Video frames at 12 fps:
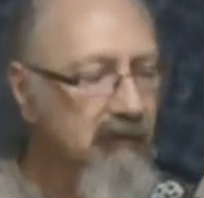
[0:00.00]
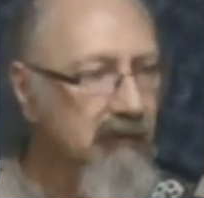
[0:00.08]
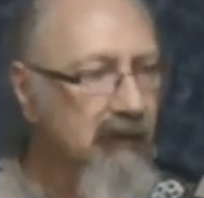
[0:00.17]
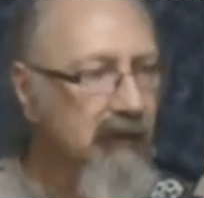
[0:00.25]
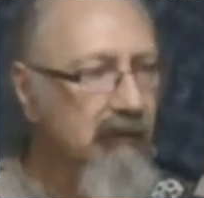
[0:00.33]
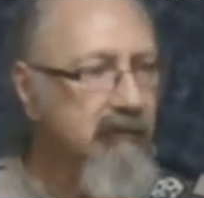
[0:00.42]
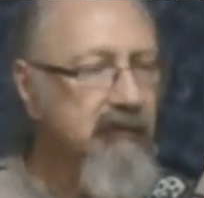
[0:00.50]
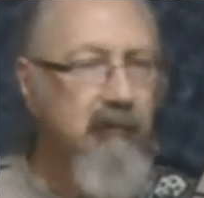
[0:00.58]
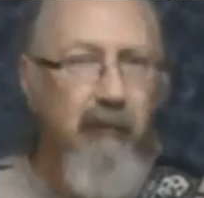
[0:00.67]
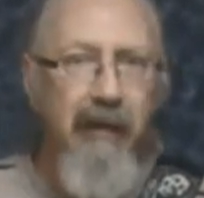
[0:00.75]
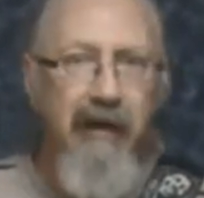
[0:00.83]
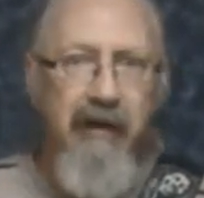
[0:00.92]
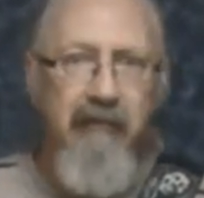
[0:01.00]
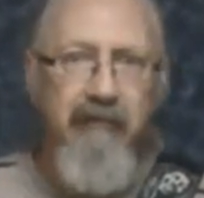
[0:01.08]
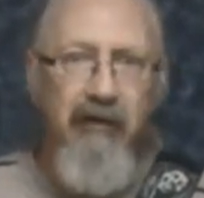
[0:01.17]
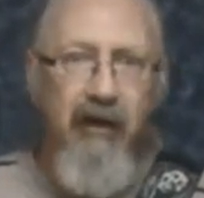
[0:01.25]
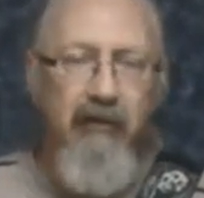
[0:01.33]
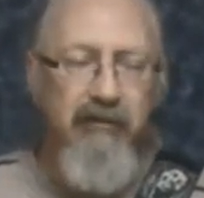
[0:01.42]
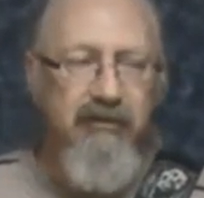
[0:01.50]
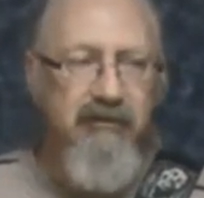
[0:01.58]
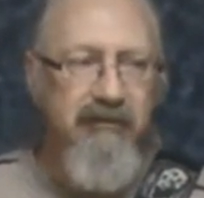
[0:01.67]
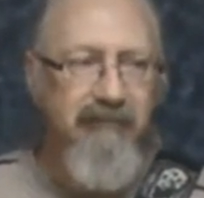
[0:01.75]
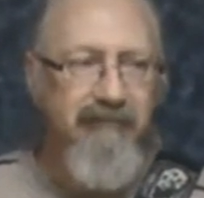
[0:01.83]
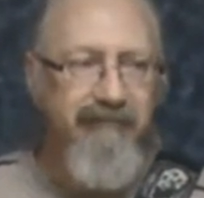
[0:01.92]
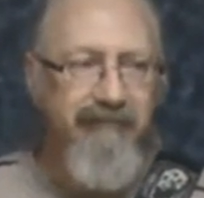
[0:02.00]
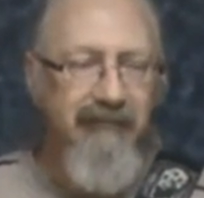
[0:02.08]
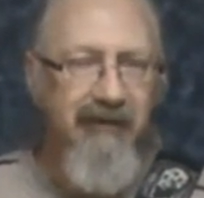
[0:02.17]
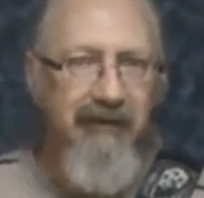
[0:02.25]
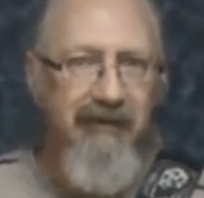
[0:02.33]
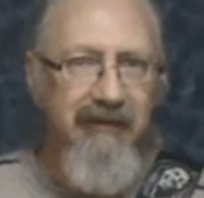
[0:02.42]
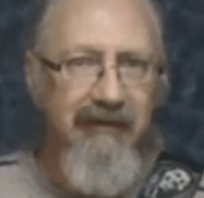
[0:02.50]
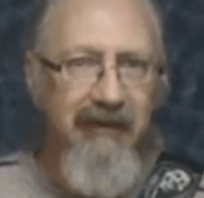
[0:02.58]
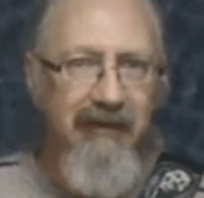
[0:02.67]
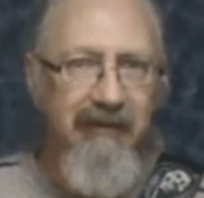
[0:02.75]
Now, you may have noticed in